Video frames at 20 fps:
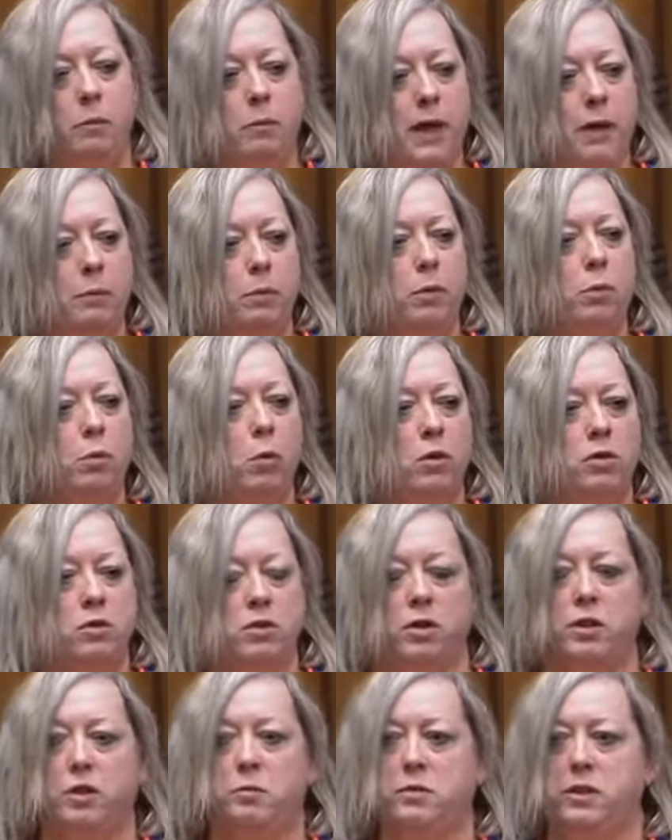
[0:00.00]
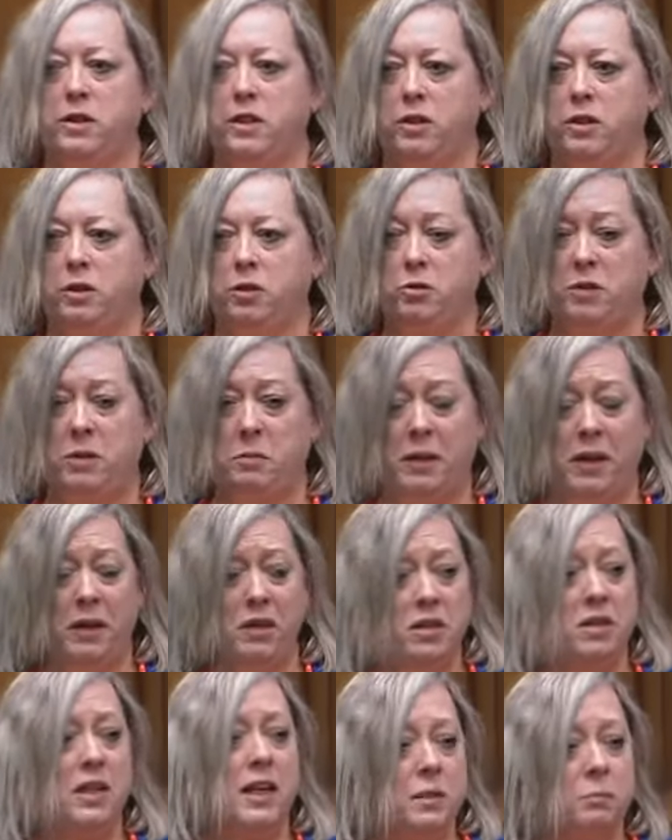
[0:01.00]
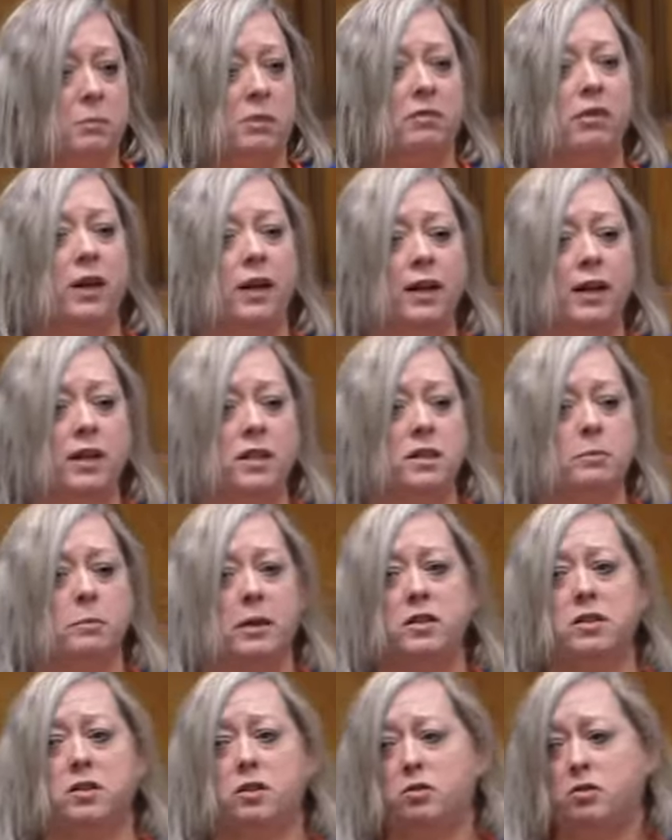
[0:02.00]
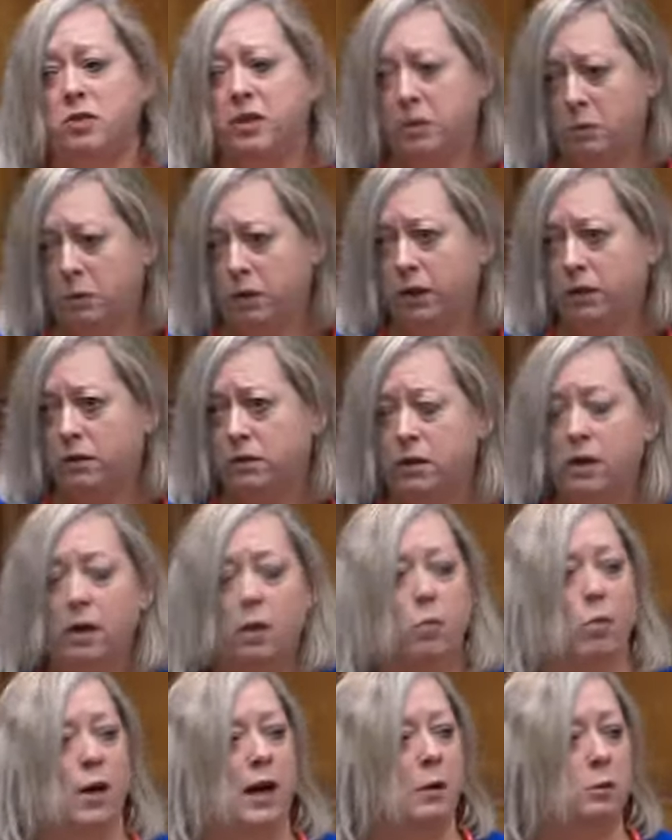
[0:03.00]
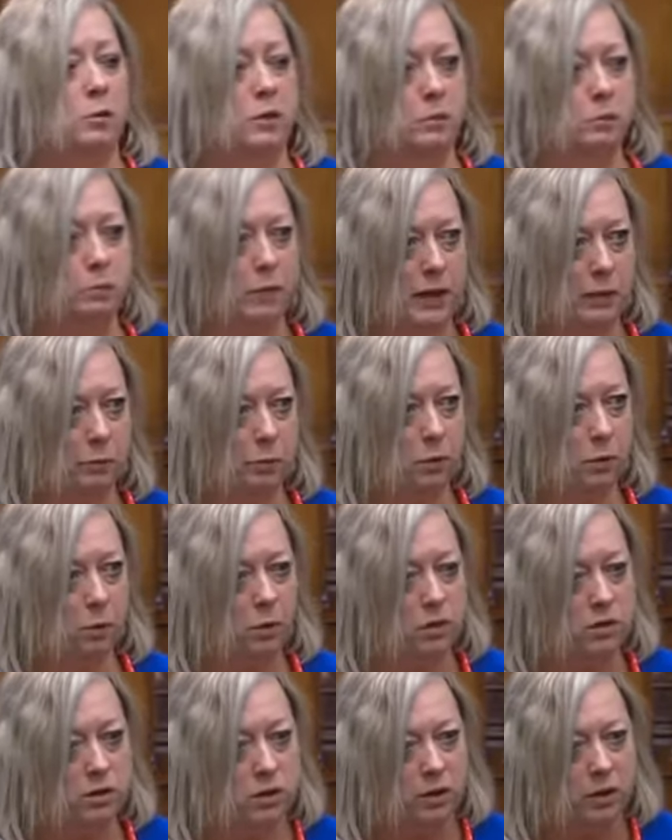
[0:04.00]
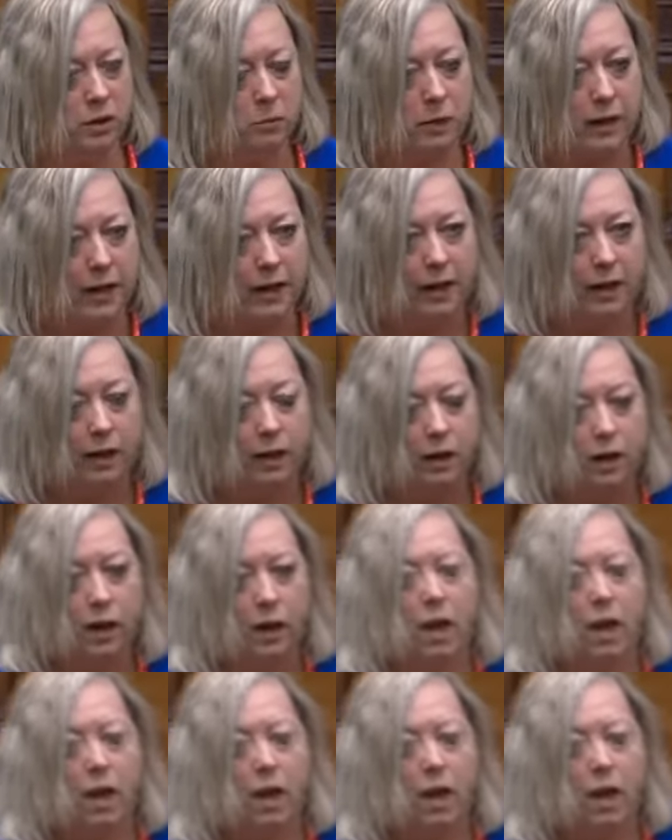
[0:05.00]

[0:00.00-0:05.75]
People want to come to this country because, let's be frank, it's the best country in the world. Why wouldn't people want to come here?